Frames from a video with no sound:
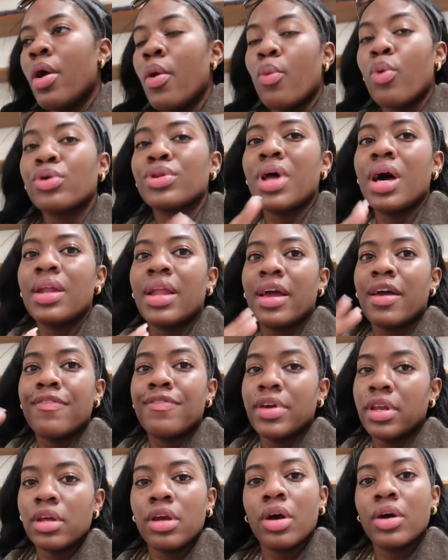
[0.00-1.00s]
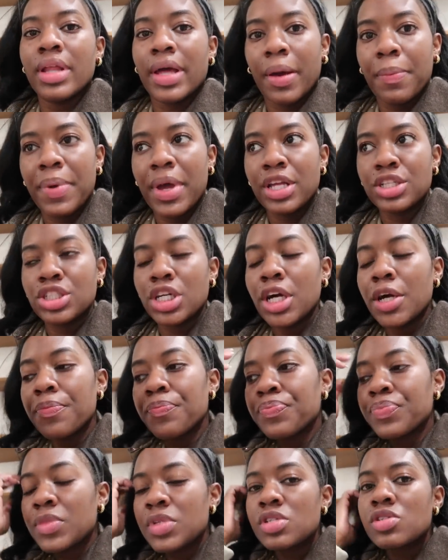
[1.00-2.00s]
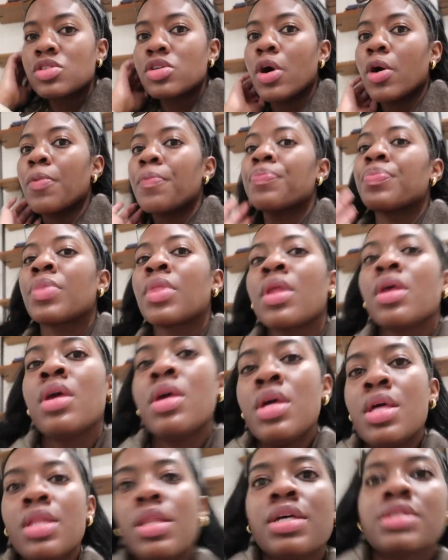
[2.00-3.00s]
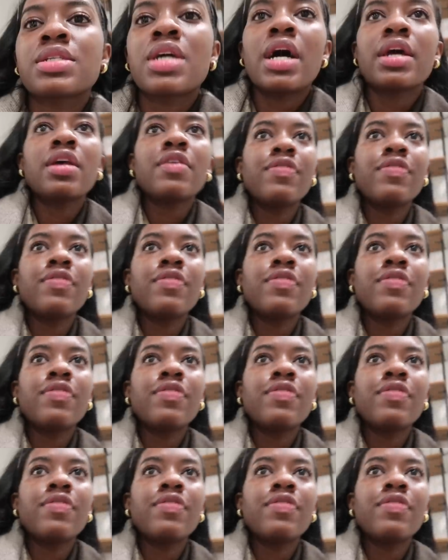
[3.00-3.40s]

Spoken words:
Well, not like a video, like a picture. So it's kind